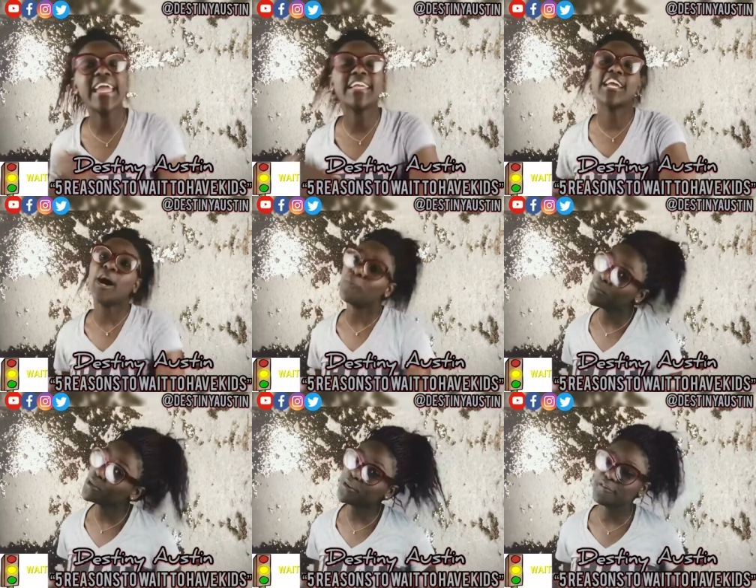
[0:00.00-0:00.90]
And a
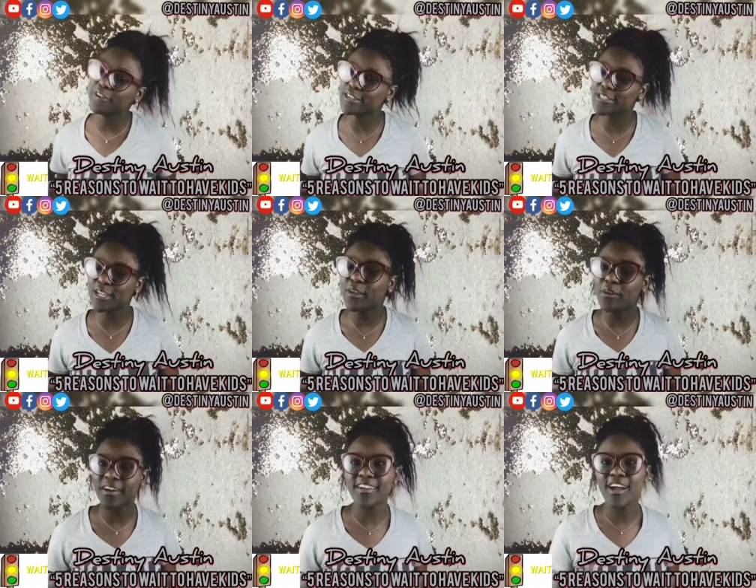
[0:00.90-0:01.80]
woman who fears the
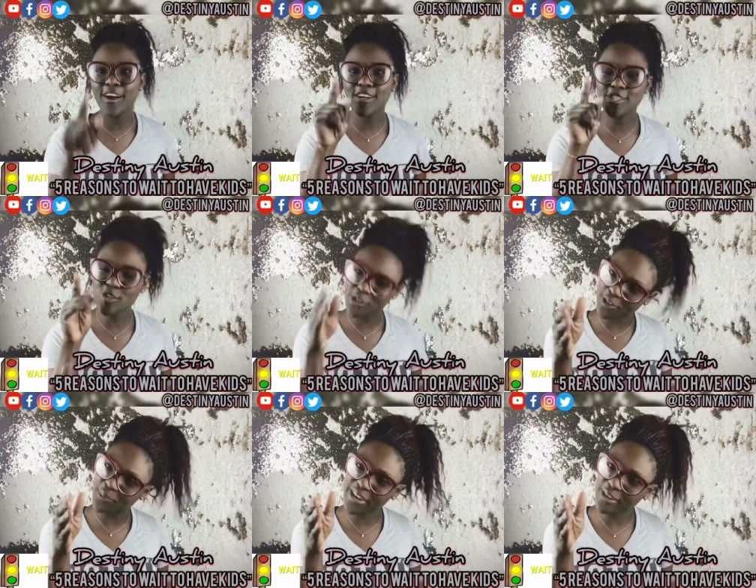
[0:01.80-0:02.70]
Lord, her
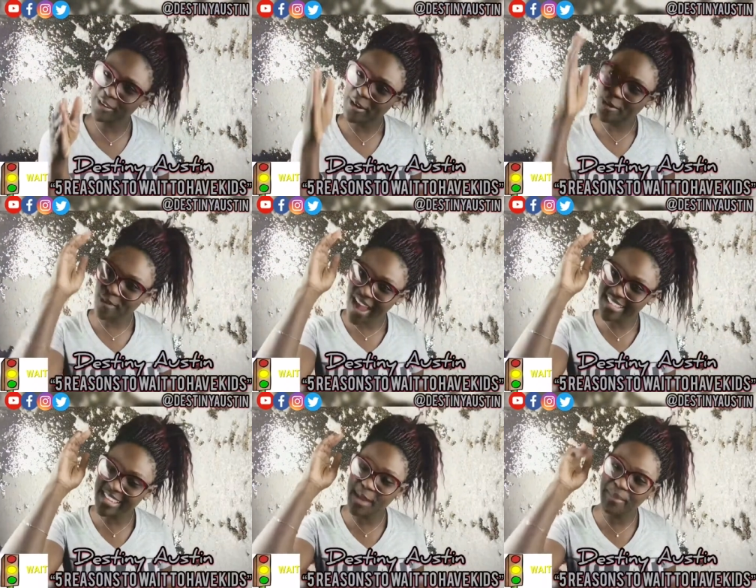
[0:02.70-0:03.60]
children will
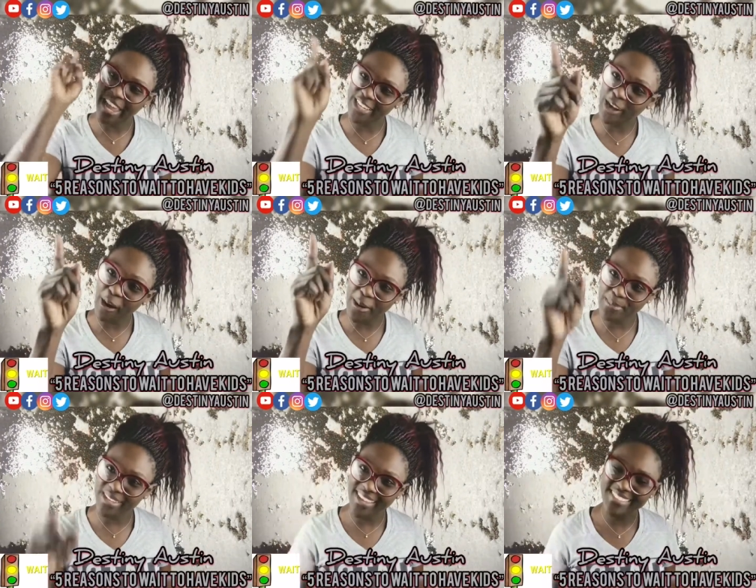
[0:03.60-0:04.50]
rise up and call her
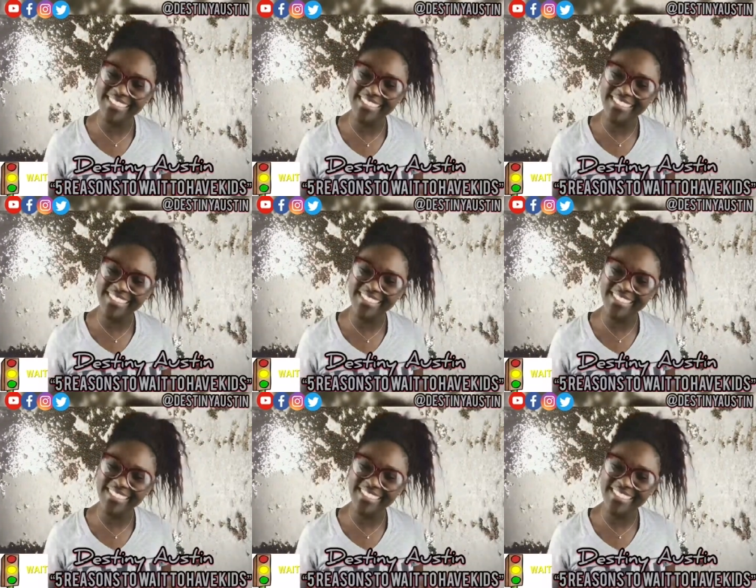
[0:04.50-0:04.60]
blessed.